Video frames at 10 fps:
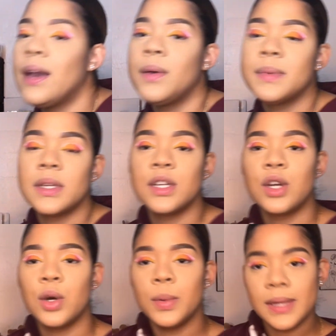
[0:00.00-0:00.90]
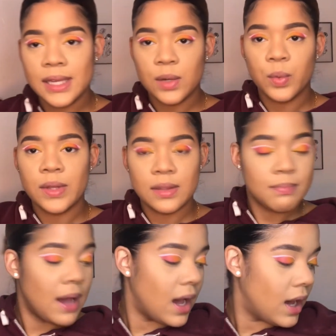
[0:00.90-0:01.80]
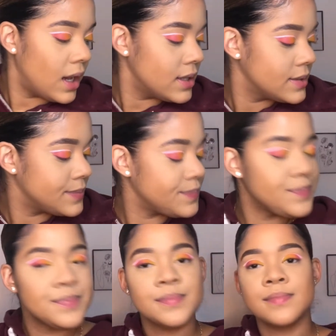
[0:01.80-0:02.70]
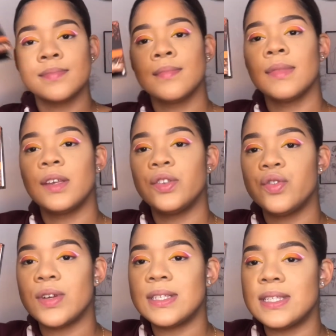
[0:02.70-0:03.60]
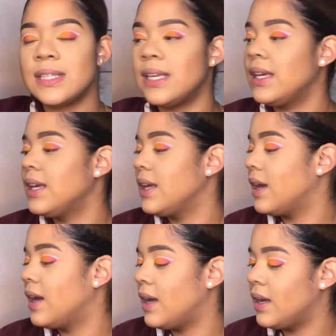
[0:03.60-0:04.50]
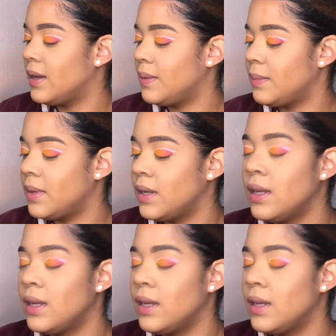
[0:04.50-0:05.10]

I'm gonna go in with my trusty what's